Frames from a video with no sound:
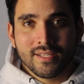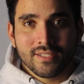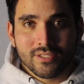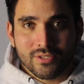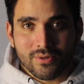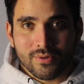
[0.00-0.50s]

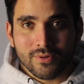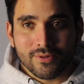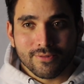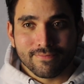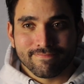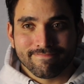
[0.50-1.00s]

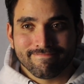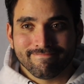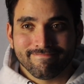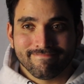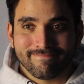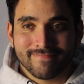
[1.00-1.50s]
so
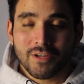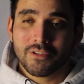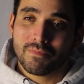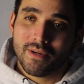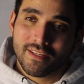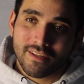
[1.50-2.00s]
it was
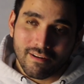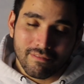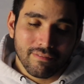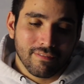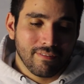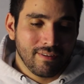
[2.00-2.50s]
pretty
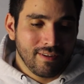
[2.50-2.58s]
tough.